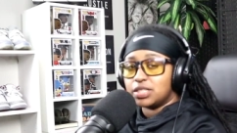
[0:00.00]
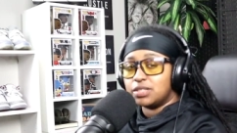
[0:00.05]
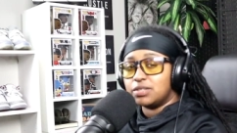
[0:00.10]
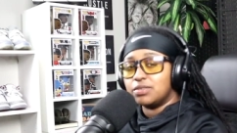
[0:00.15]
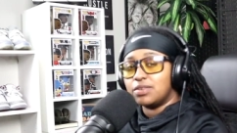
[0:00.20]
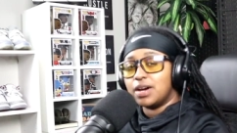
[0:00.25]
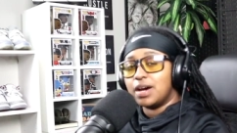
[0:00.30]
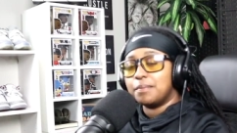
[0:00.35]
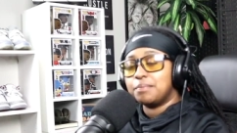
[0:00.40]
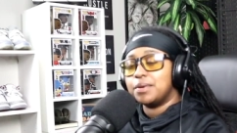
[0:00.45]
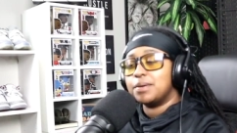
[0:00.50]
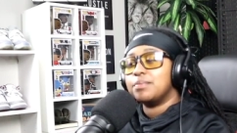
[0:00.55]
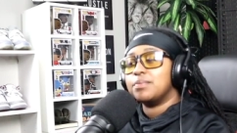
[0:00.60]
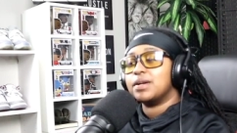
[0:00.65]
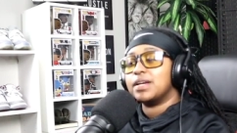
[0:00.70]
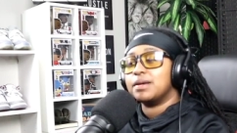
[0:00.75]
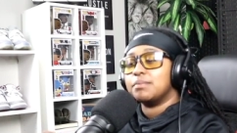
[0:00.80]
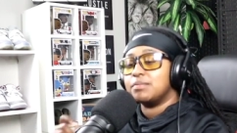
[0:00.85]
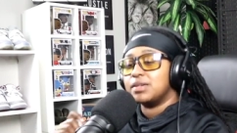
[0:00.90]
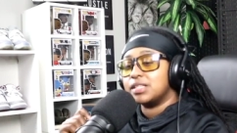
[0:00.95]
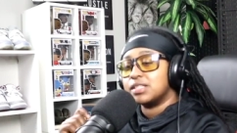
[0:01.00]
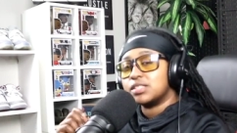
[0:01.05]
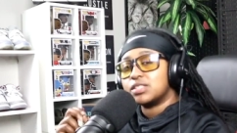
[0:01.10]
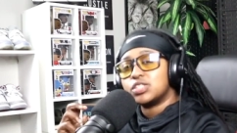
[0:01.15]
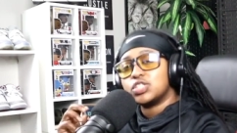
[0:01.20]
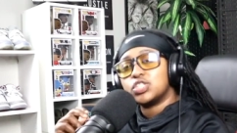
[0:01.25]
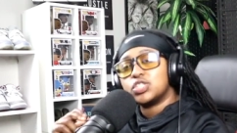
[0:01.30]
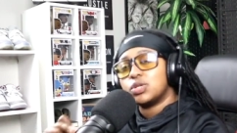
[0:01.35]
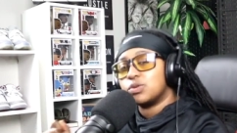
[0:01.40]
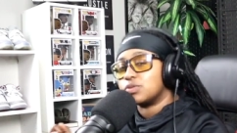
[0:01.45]
You know how people can be
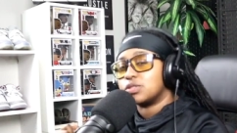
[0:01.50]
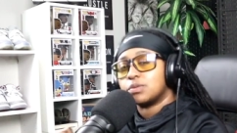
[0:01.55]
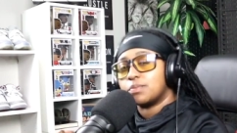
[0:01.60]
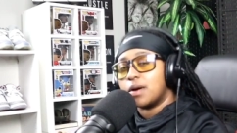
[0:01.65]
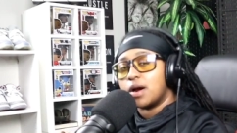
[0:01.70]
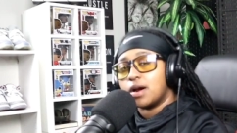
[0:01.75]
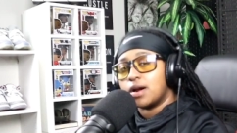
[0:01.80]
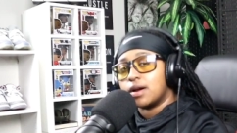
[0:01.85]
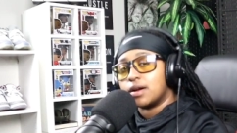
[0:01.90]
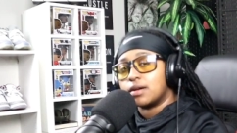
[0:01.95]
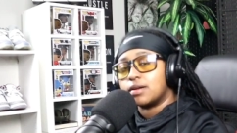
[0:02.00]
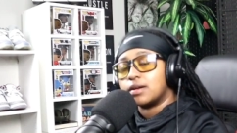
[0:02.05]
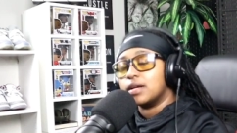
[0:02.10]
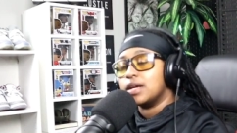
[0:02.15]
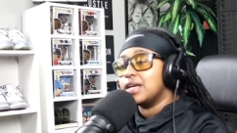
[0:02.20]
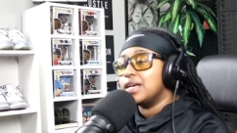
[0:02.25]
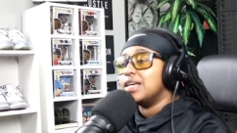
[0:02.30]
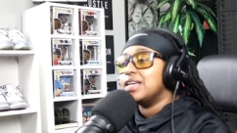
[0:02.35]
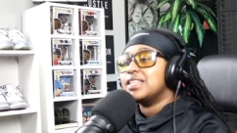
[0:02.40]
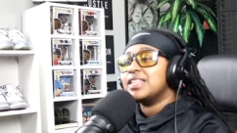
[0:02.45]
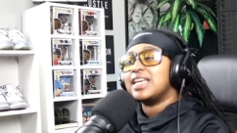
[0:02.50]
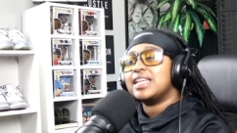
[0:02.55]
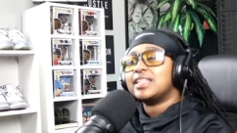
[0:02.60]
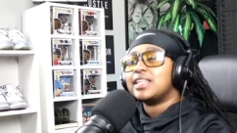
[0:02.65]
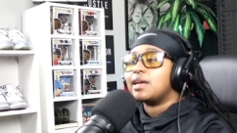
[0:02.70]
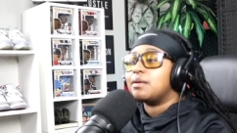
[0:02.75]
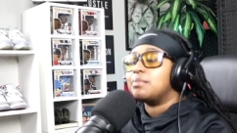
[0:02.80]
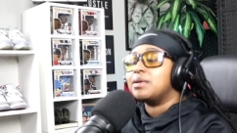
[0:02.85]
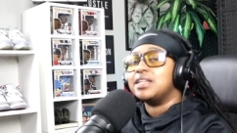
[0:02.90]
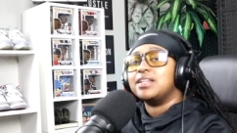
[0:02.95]
so smart that
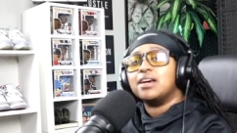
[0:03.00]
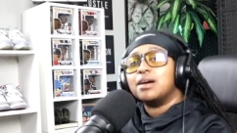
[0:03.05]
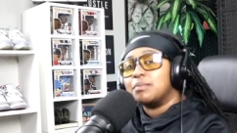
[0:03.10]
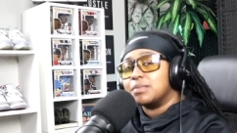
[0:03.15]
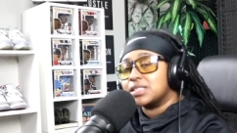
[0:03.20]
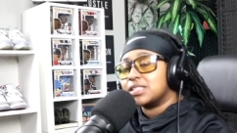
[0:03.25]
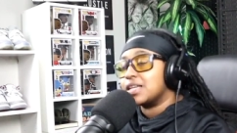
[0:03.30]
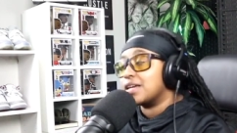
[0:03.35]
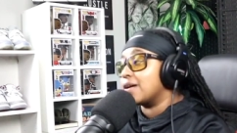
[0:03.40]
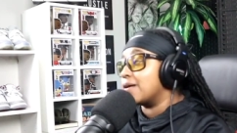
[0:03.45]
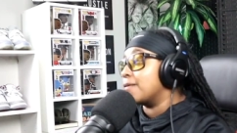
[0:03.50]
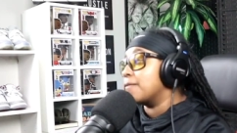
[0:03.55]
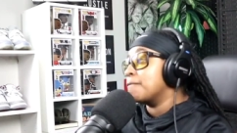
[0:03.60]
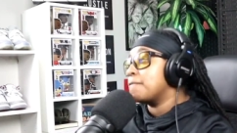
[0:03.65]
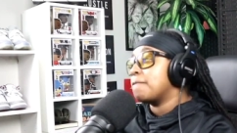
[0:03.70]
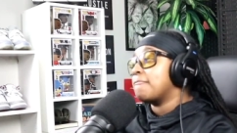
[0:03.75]
they be dumb as hell.